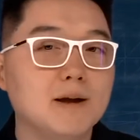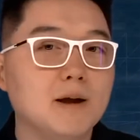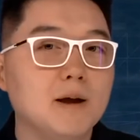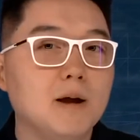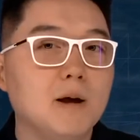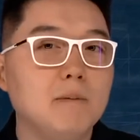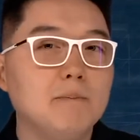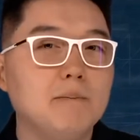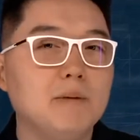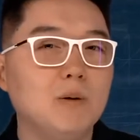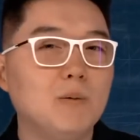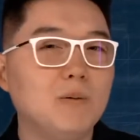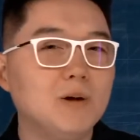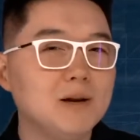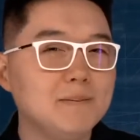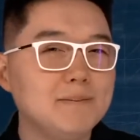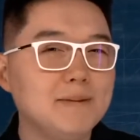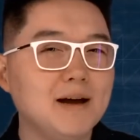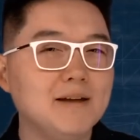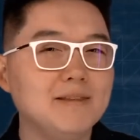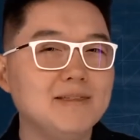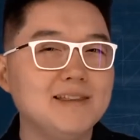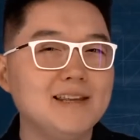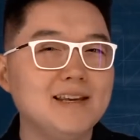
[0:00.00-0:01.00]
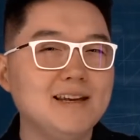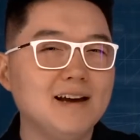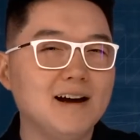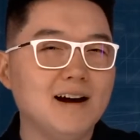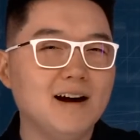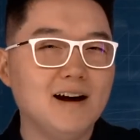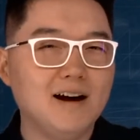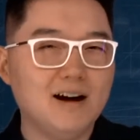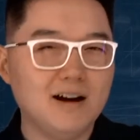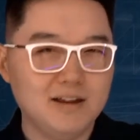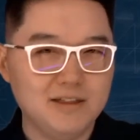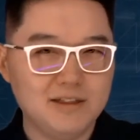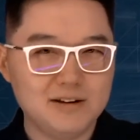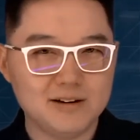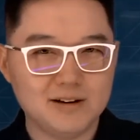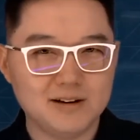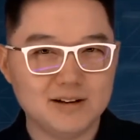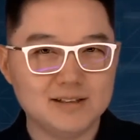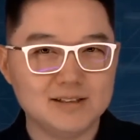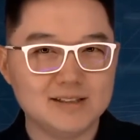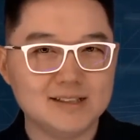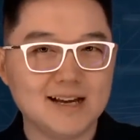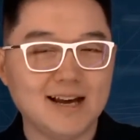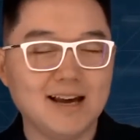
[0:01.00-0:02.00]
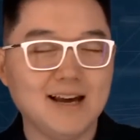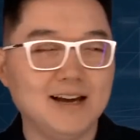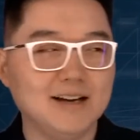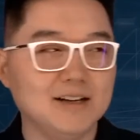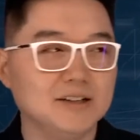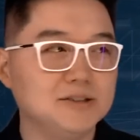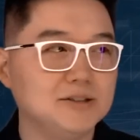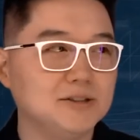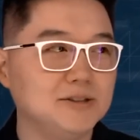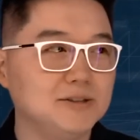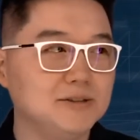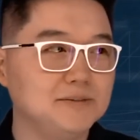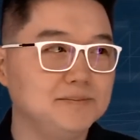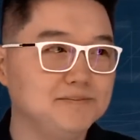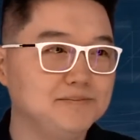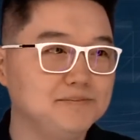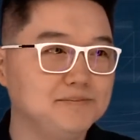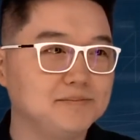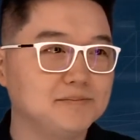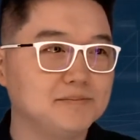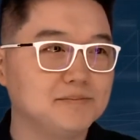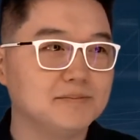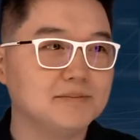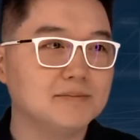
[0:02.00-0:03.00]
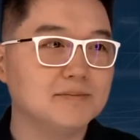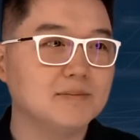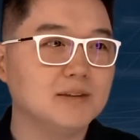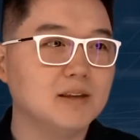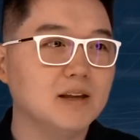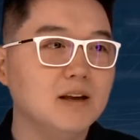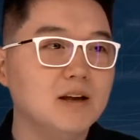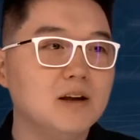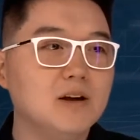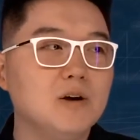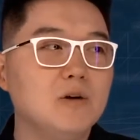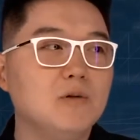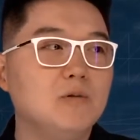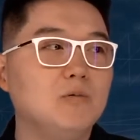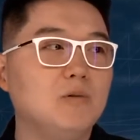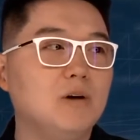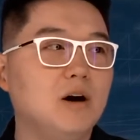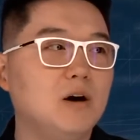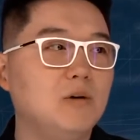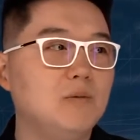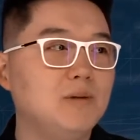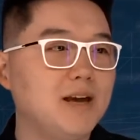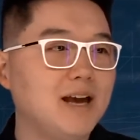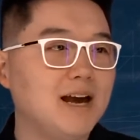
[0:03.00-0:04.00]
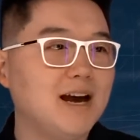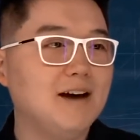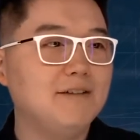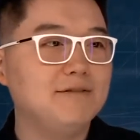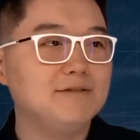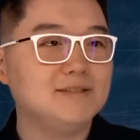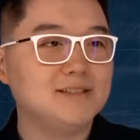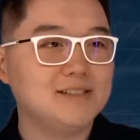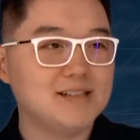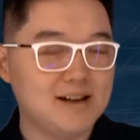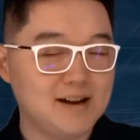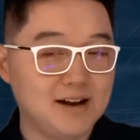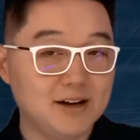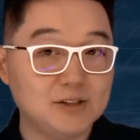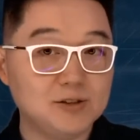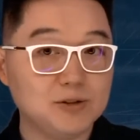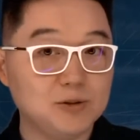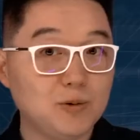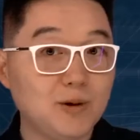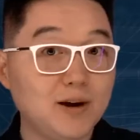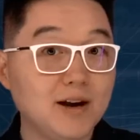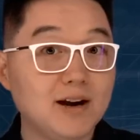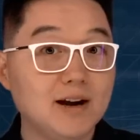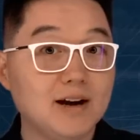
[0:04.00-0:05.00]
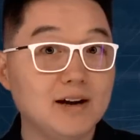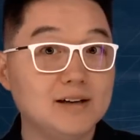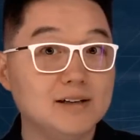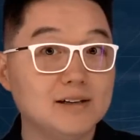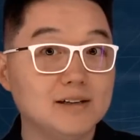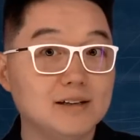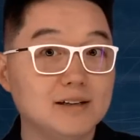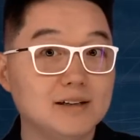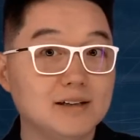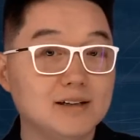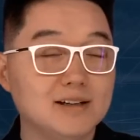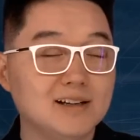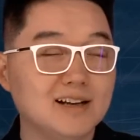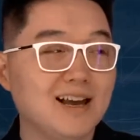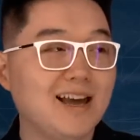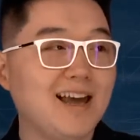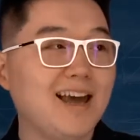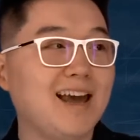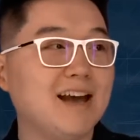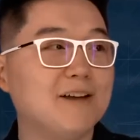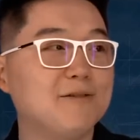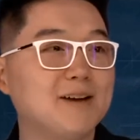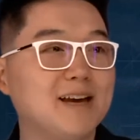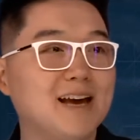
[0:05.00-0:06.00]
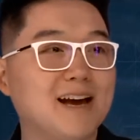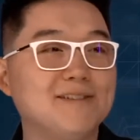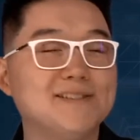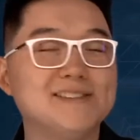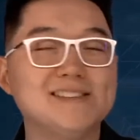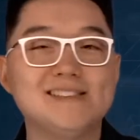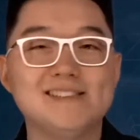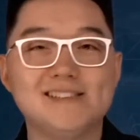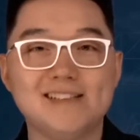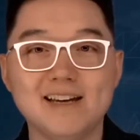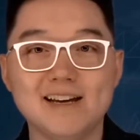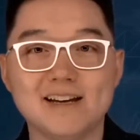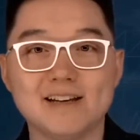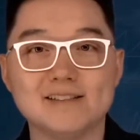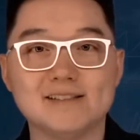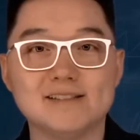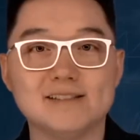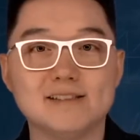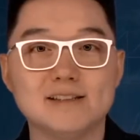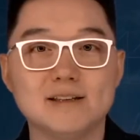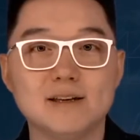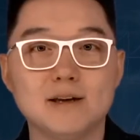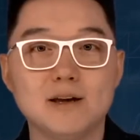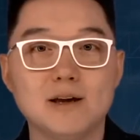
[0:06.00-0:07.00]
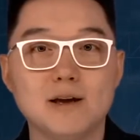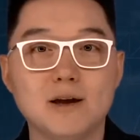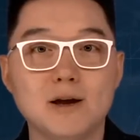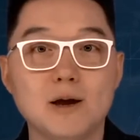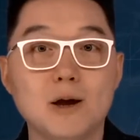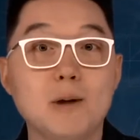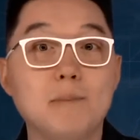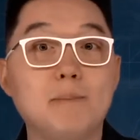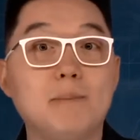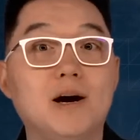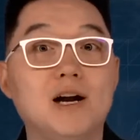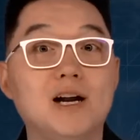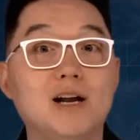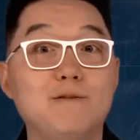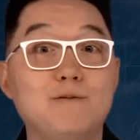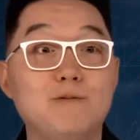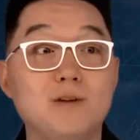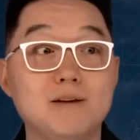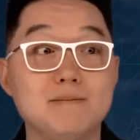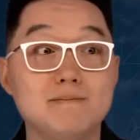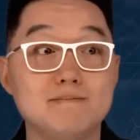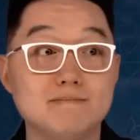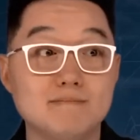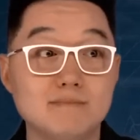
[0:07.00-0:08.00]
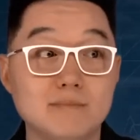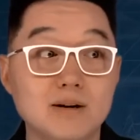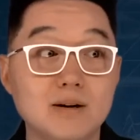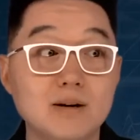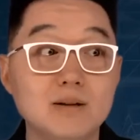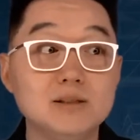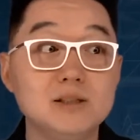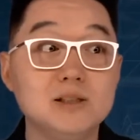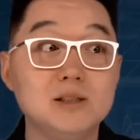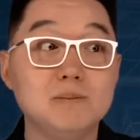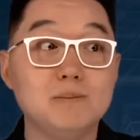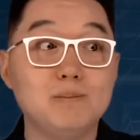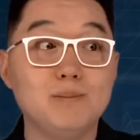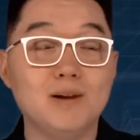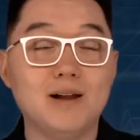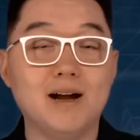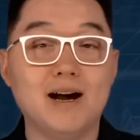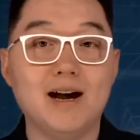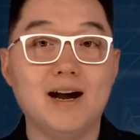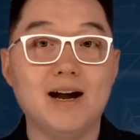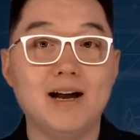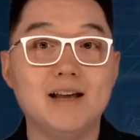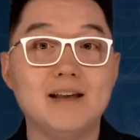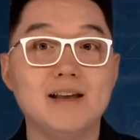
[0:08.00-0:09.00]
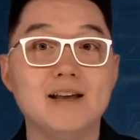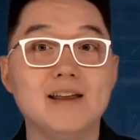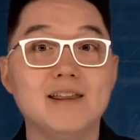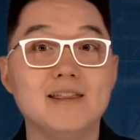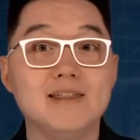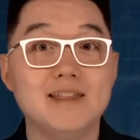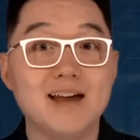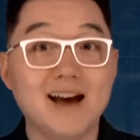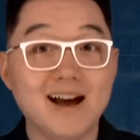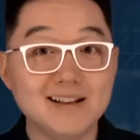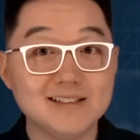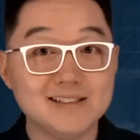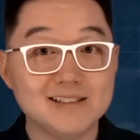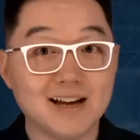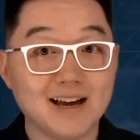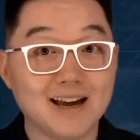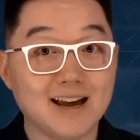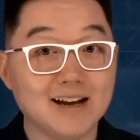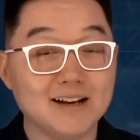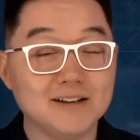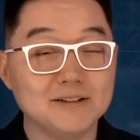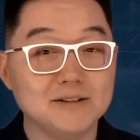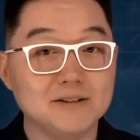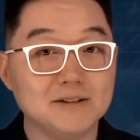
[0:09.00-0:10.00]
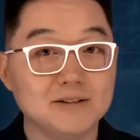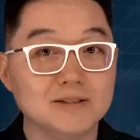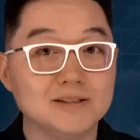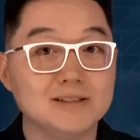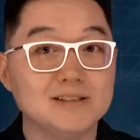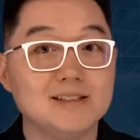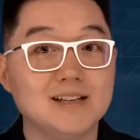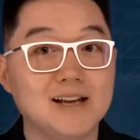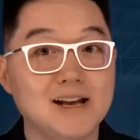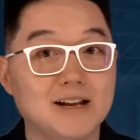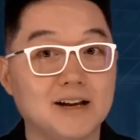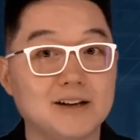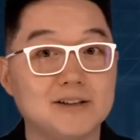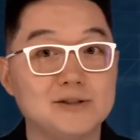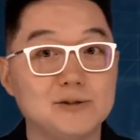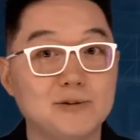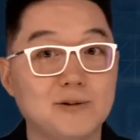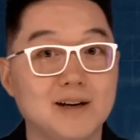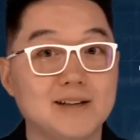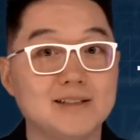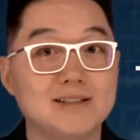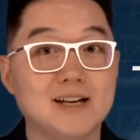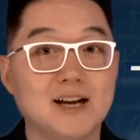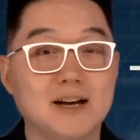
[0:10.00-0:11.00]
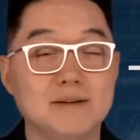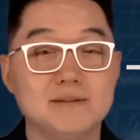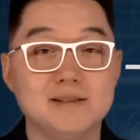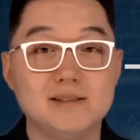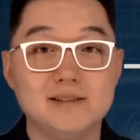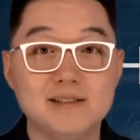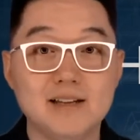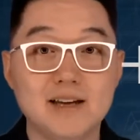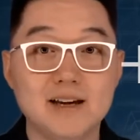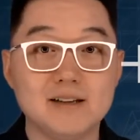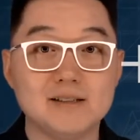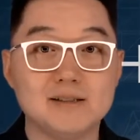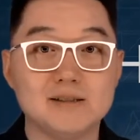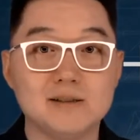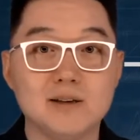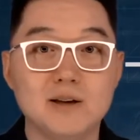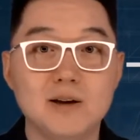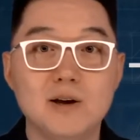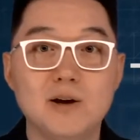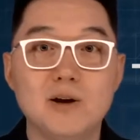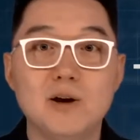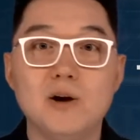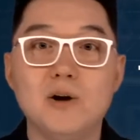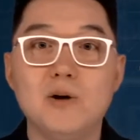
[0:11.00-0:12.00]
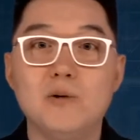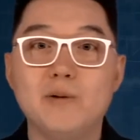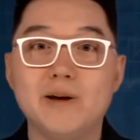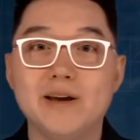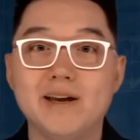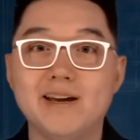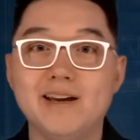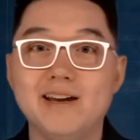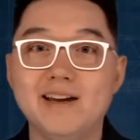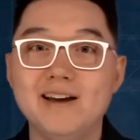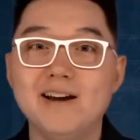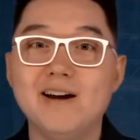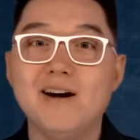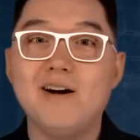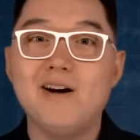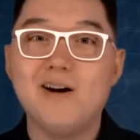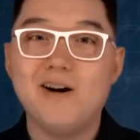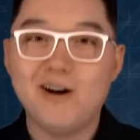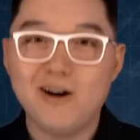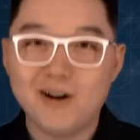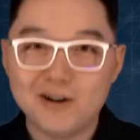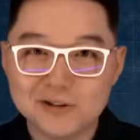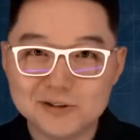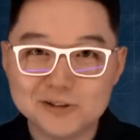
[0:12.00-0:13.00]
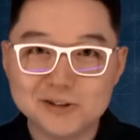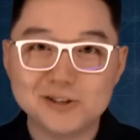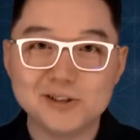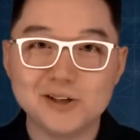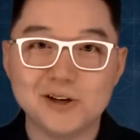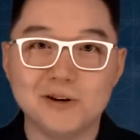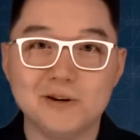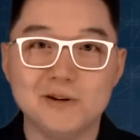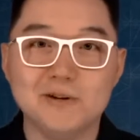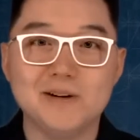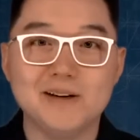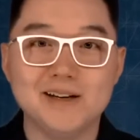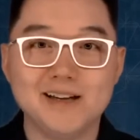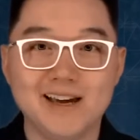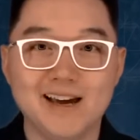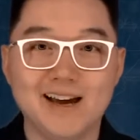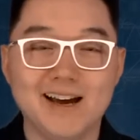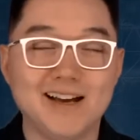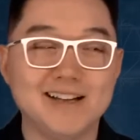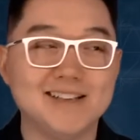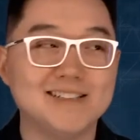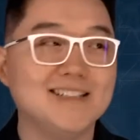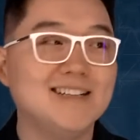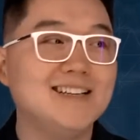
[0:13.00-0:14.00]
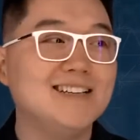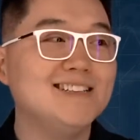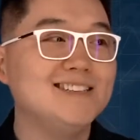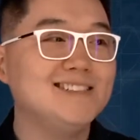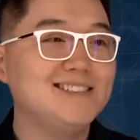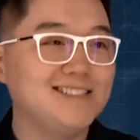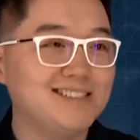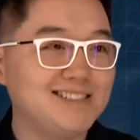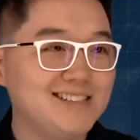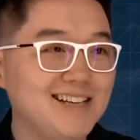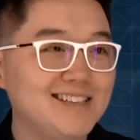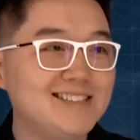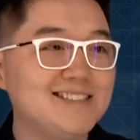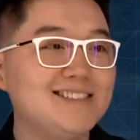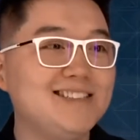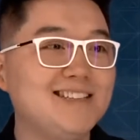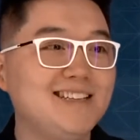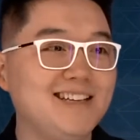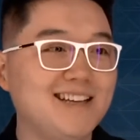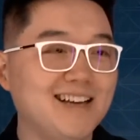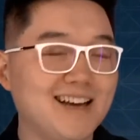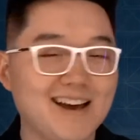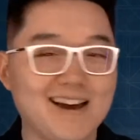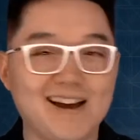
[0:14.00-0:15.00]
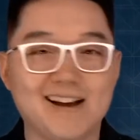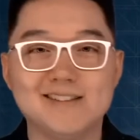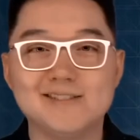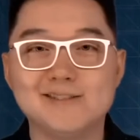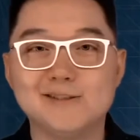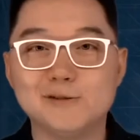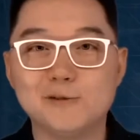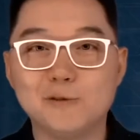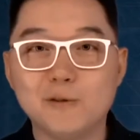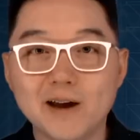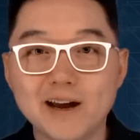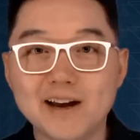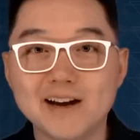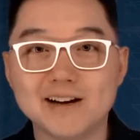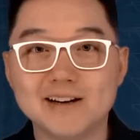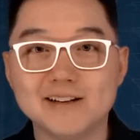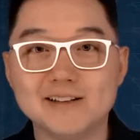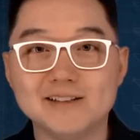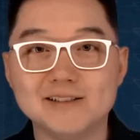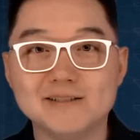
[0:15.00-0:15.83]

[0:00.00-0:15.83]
But what about the other diagonal? Well, we have 10x squared and we have 6. But if we multiply that diagonal, 10x squared times 6, we also get 60x squared.